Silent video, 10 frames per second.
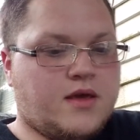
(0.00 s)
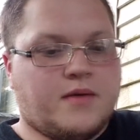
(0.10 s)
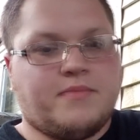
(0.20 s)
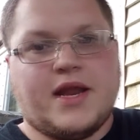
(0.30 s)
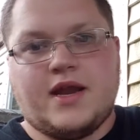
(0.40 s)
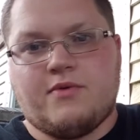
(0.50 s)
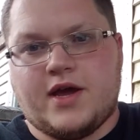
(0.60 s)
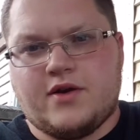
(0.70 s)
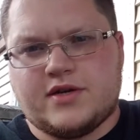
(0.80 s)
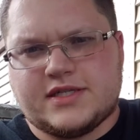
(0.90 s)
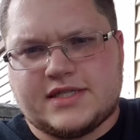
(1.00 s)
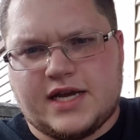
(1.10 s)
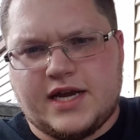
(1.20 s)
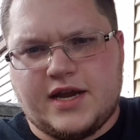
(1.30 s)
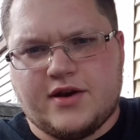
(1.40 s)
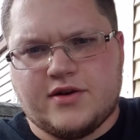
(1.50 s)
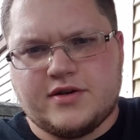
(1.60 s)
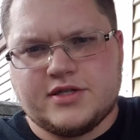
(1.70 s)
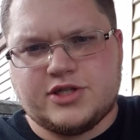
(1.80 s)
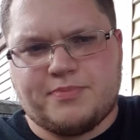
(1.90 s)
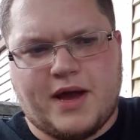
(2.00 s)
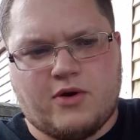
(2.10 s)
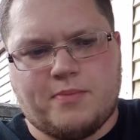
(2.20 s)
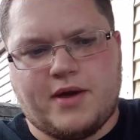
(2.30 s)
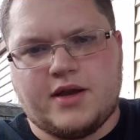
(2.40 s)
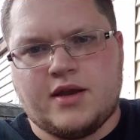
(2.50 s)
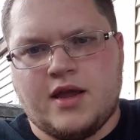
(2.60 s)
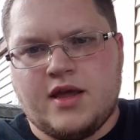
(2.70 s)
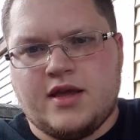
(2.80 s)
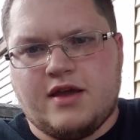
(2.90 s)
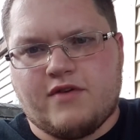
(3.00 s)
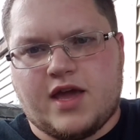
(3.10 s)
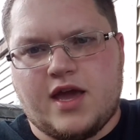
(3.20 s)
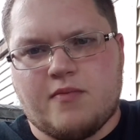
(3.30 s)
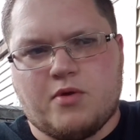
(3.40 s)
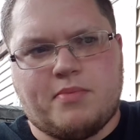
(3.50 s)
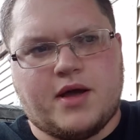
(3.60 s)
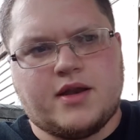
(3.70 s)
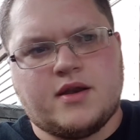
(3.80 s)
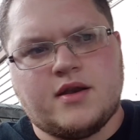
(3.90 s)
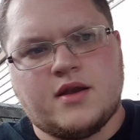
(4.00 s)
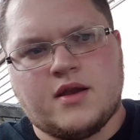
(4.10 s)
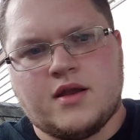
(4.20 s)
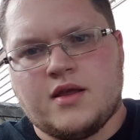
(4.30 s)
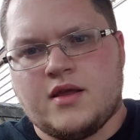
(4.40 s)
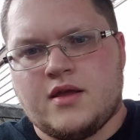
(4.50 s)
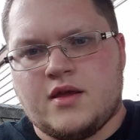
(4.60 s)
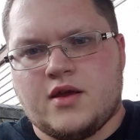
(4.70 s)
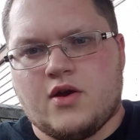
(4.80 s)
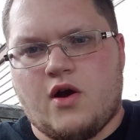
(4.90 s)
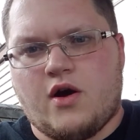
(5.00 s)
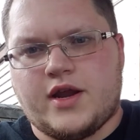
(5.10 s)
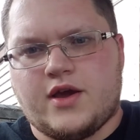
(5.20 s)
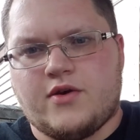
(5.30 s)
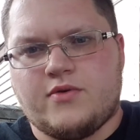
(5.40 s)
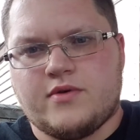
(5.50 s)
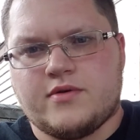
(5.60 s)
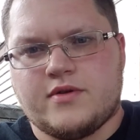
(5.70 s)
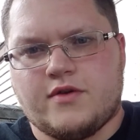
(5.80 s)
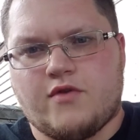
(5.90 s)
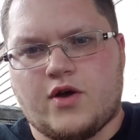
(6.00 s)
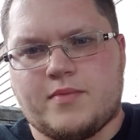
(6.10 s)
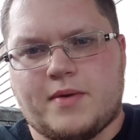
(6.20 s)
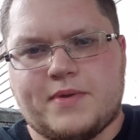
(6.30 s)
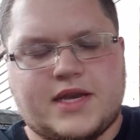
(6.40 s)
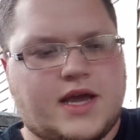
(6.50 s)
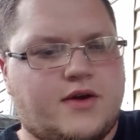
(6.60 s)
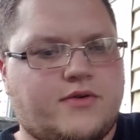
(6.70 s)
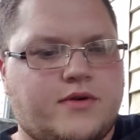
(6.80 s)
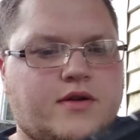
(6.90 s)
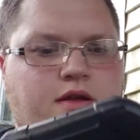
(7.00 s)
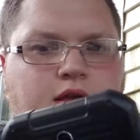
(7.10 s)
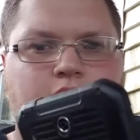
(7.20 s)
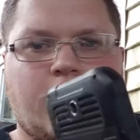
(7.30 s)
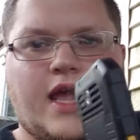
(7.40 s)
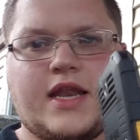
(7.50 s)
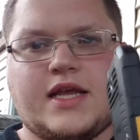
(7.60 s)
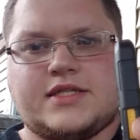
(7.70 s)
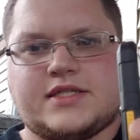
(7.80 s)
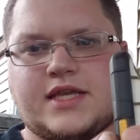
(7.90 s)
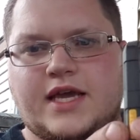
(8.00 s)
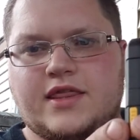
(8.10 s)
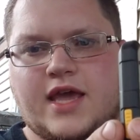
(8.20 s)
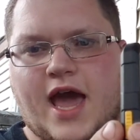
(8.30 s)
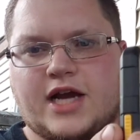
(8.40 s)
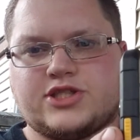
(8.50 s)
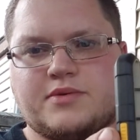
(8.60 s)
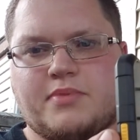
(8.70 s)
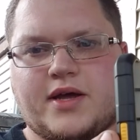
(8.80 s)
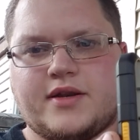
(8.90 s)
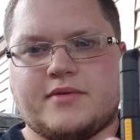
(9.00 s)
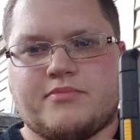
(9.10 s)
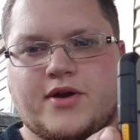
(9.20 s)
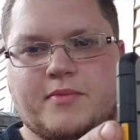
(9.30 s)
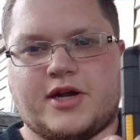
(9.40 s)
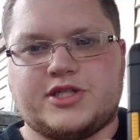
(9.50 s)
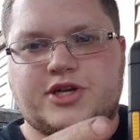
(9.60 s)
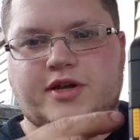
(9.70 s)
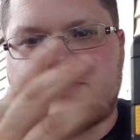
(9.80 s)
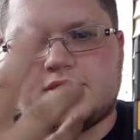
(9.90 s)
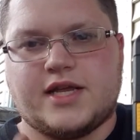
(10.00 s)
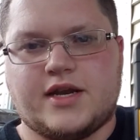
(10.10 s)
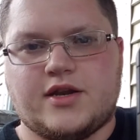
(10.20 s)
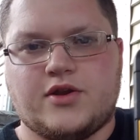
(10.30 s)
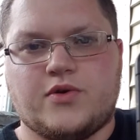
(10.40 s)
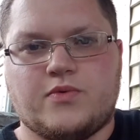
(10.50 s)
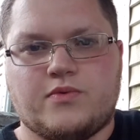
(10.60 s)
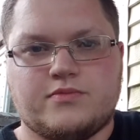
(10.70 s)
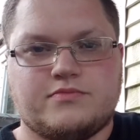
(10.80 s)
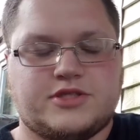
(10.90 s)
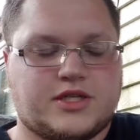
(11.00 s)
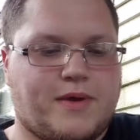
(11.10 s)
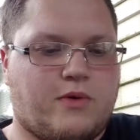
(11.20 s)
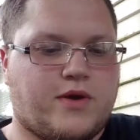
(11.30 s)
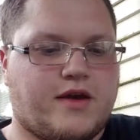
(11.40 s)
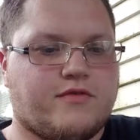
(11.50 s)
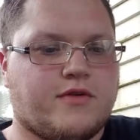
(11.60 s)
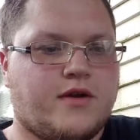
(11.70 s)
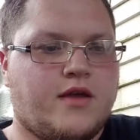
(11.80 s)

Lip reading: But anyway, on the side here is your power button. You have a camera button, your audio, your volume up and down, and this is like the action button, pretty much. You can set it to do just about whatever.